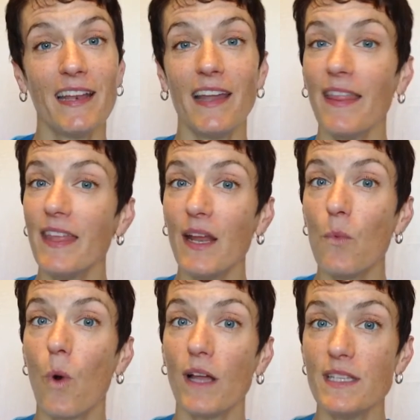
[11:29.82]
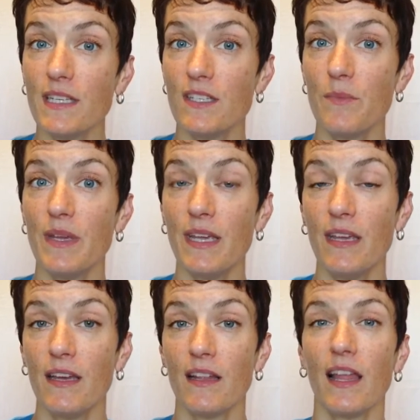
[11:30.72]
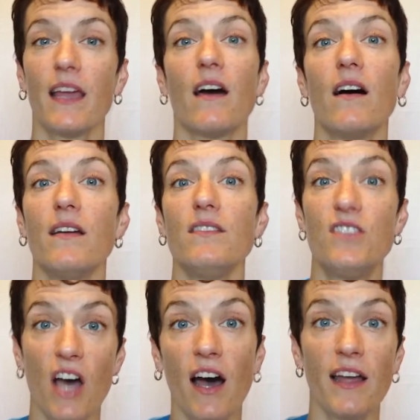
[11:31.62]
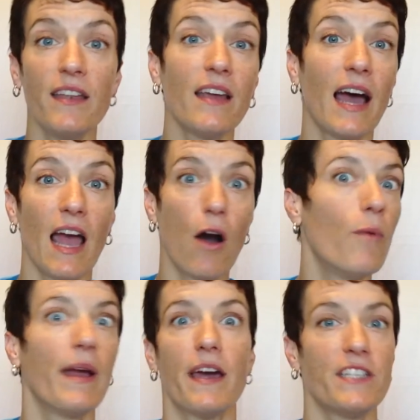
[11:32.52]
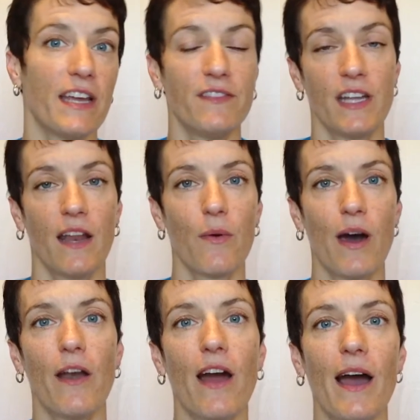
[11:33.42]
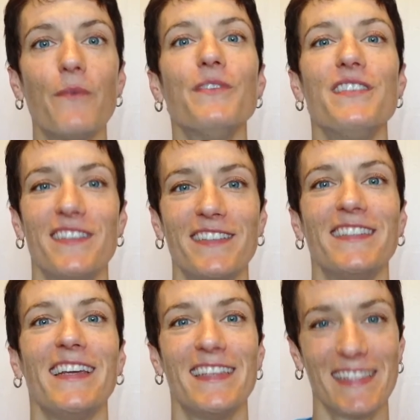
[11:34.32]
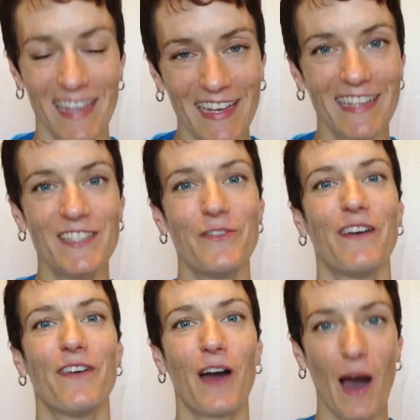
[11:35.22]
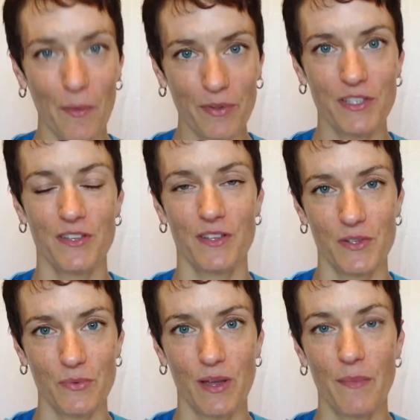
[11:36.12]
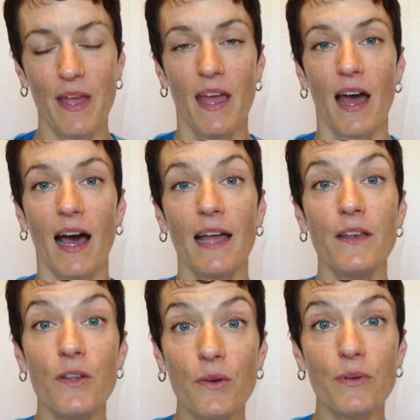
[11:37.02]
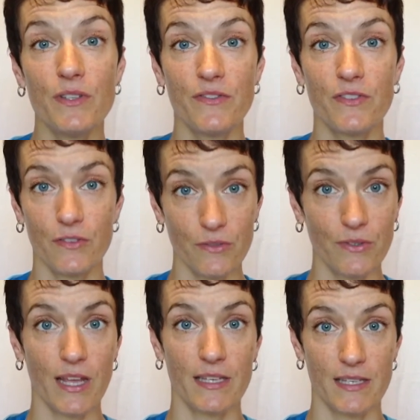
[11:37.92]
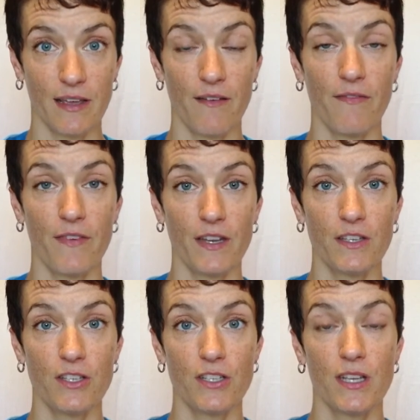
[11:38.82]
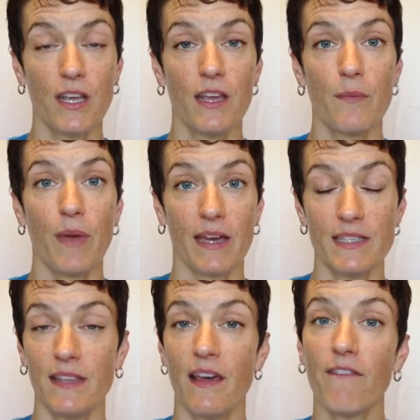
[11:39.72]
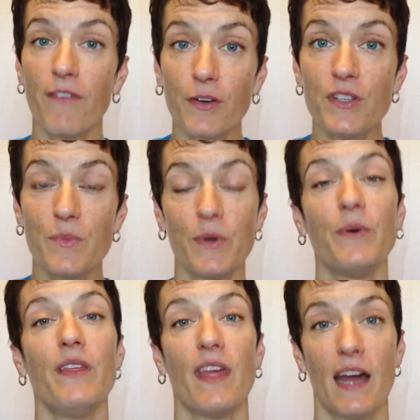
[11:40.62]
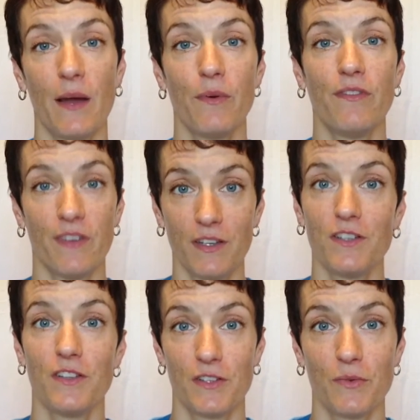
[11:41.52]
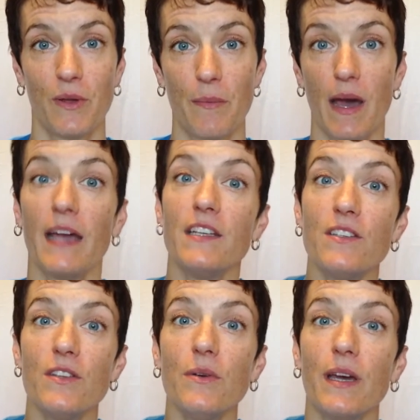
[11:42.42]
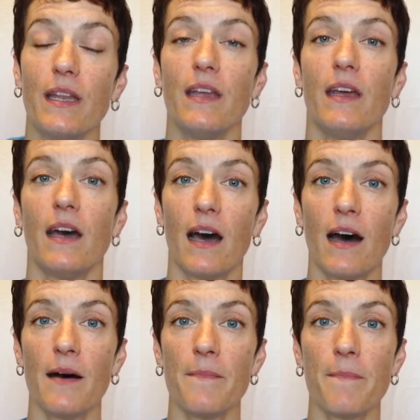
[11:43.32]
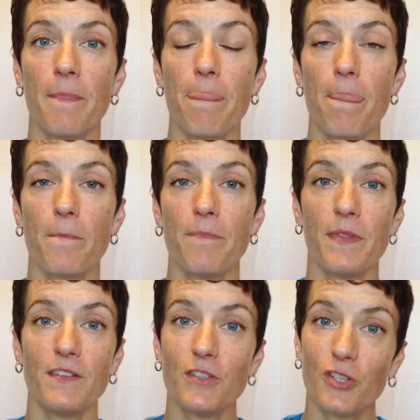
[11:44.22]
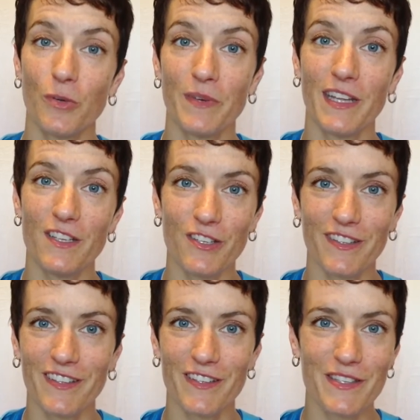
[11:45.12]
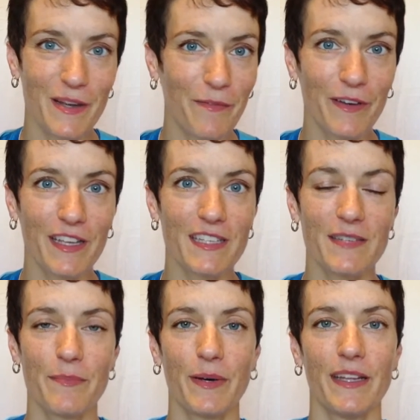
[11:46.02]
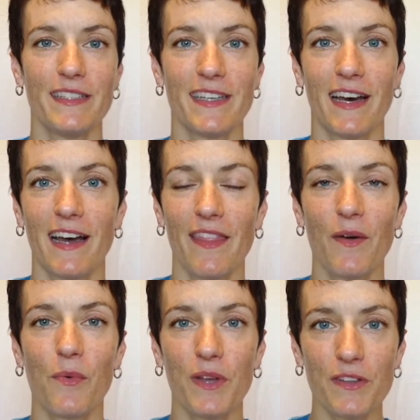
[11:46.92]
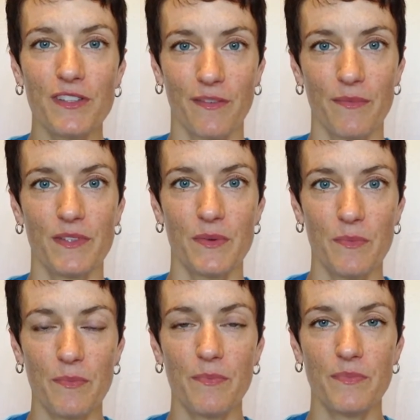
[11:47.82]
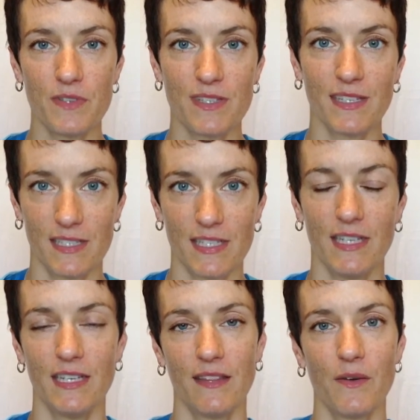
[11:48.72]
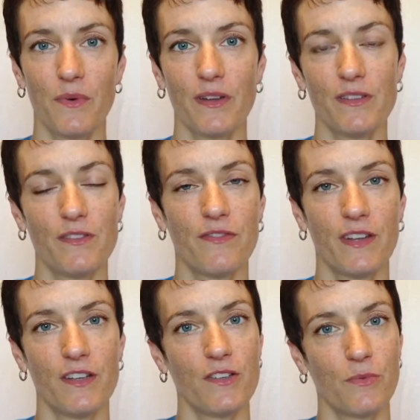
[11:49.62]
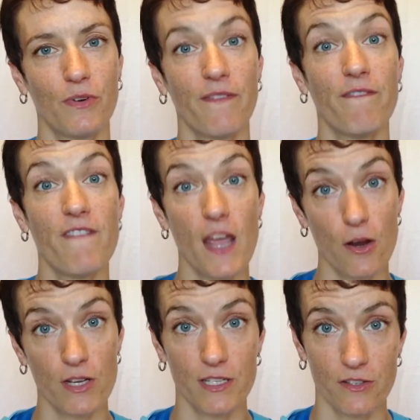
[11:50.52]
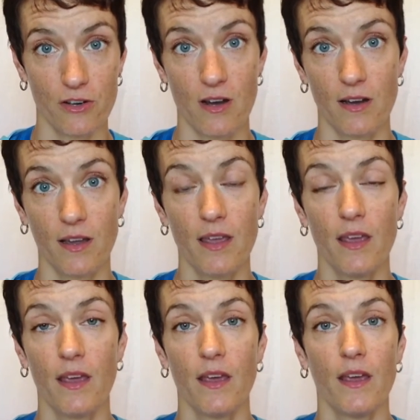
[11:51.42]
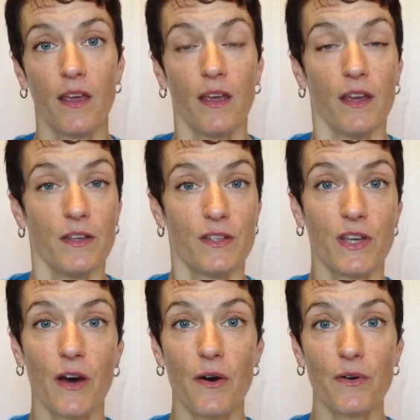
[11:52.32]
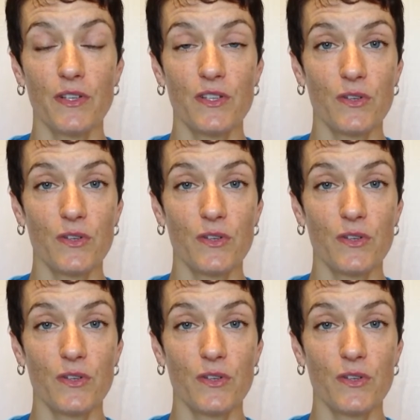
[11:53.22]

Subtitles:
Not that I wanted to be like done. Oh my gosh, I have to get out of the water. I was just excited to have accomplished the swim. I knew as soon as I finished passing that first buoy that I would finish the swim. I just knew it. The determination, a little stubbornness, but the will to succeed and the will to finish were very strong. So